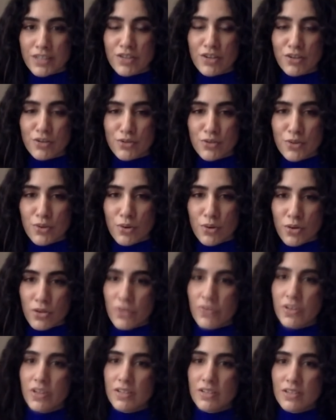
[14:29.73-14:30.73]
onto all
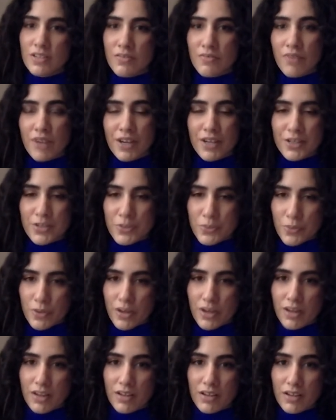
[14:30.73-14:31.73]
of us in various
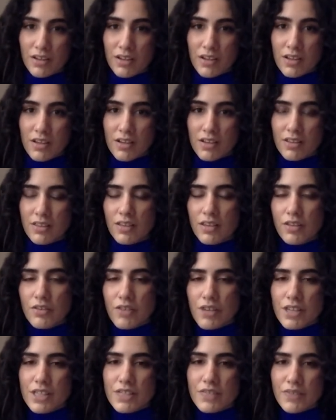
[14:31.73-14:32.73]
ways. The
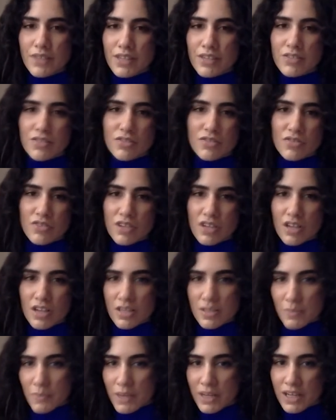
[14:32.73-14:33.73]
creative industry,
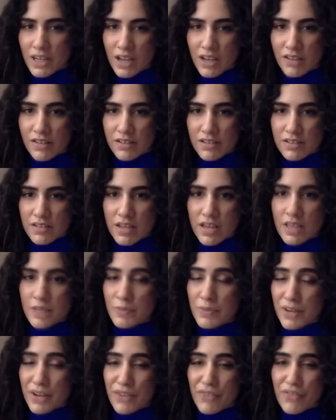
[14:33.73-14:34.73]
as many others, has
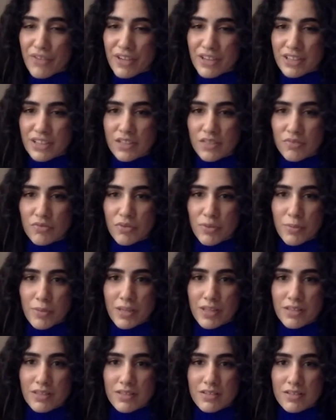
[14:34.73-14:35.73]
been affected from
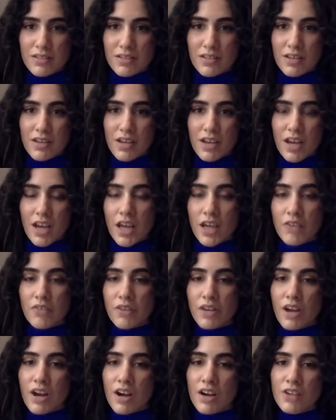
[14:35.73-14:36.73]
it. In
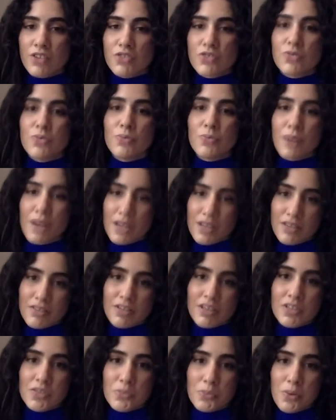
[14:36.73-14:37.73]
regard to my
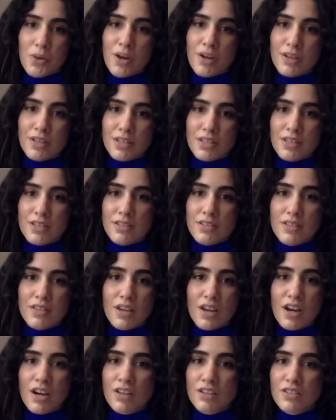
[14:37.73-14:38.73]
creative practice, the
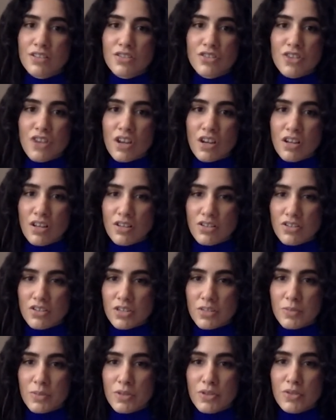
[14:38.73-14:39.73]
hardest challenge
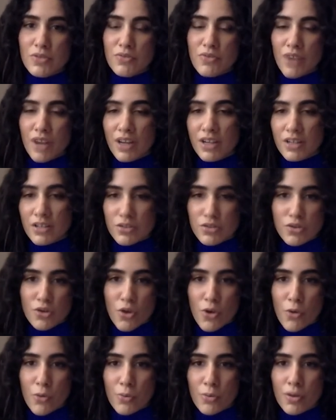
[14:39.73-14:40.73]
has been to find a
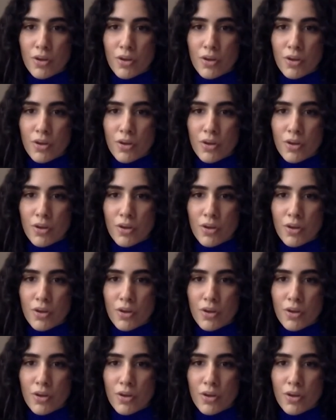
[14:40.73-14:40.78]
scope